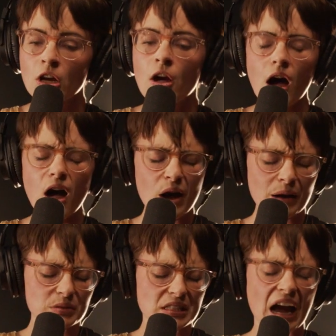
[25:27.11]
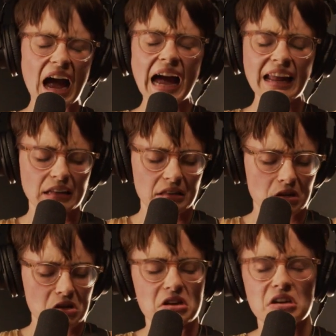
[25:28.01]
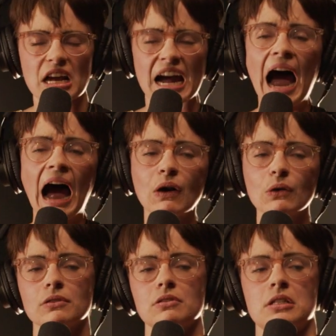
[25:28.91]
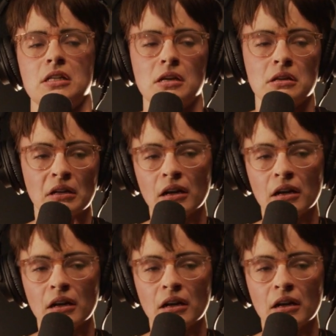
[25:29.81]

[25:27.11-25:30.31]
Oh, I'm tired of the counting.